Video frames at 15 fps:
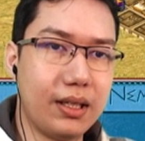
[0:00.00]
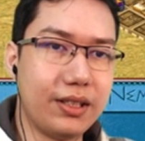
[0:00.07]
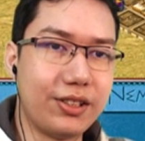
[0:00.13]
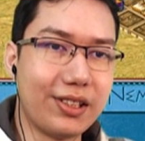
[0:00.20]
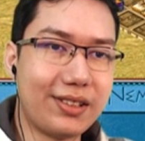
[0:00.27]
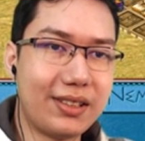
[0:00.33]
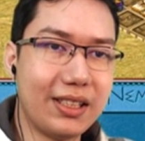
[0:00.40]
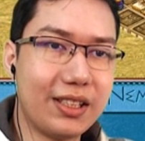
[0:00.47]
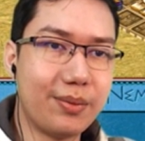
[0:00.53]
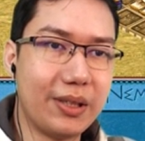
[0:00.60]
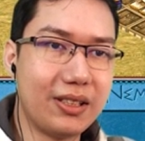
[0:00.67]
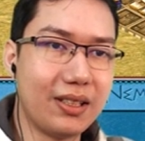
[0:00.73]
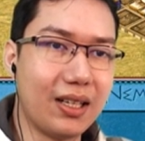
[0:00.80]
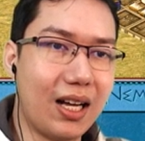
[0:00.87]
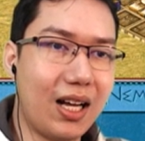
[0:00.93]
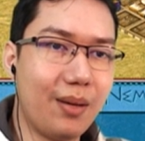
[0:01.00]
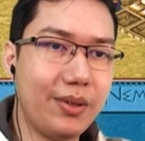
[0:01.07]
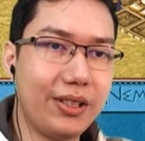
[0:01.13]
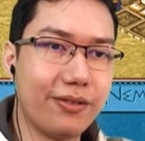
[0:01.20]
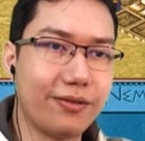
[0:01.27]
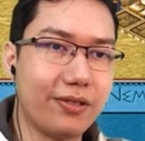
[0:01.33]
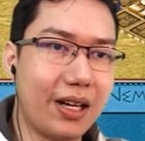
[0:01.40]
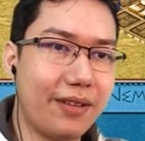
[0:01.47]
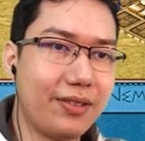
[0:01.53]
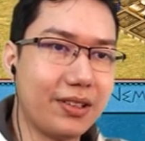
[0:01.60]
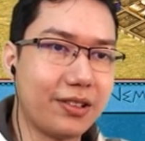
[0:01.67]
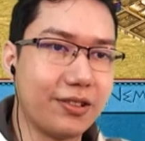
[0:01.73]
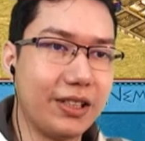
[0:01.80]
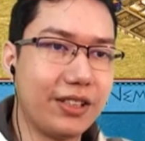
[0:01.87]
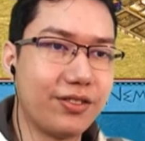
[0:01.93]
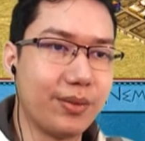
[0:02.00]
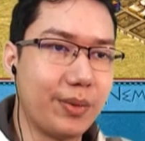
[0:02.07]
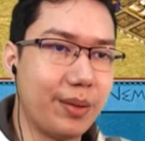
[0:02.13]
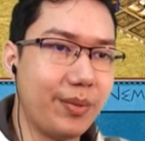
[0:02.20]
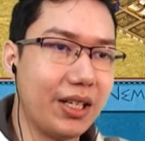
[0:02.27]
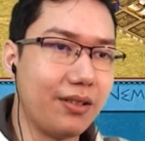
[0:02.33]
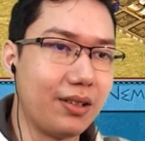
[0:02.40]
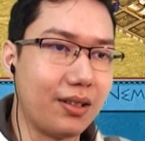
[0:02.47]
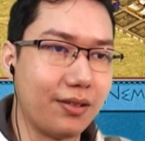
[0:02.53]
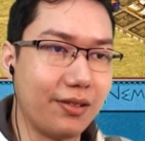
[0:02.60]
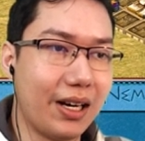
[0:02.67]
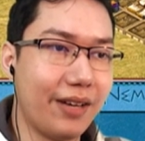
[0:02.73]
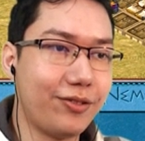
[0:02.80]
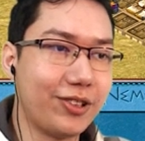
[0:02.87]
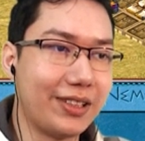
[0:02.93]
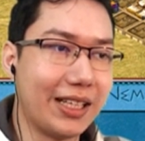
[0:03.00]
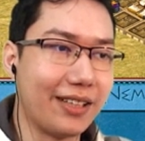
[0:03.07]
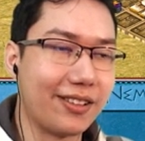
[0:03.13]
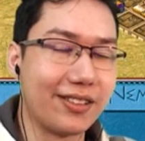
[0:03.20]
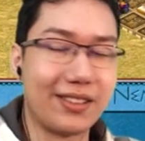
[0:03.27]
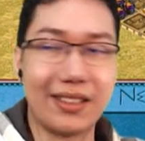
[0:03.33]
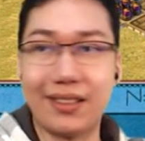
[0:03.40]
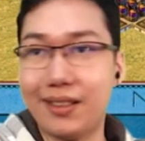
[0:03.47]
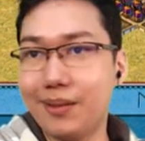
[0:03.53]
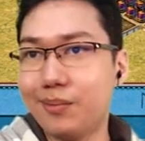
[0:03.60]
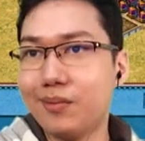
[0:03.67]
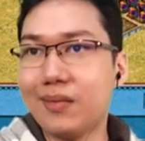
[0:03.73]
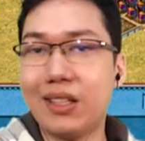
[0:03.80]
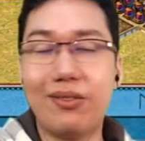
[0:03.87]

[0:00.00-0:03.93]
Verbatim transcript: In just six months, an army of rival Greeks from Nemea will arrive to attack your city.